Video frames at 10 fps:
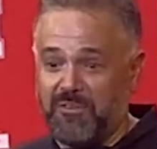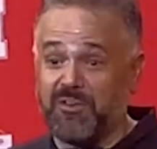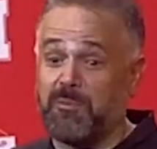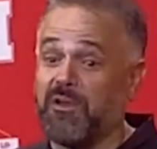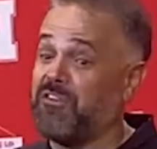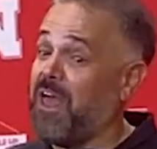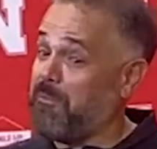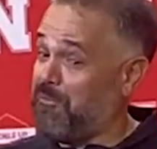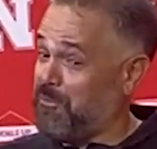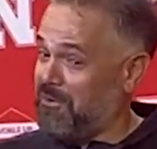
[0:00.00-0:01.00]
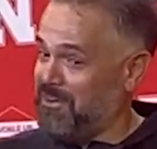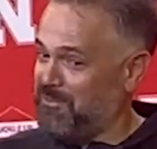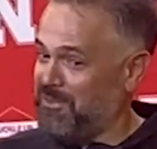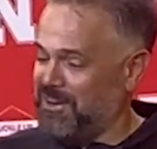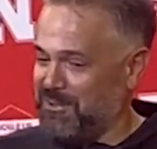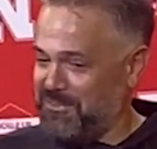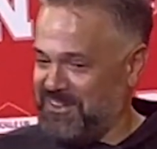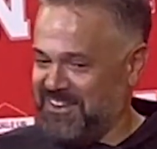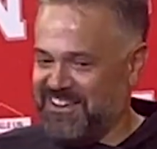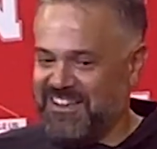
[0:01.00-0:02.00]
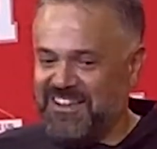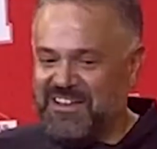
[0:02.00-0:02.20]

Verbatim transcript: I've experienced that before in Philadelphia,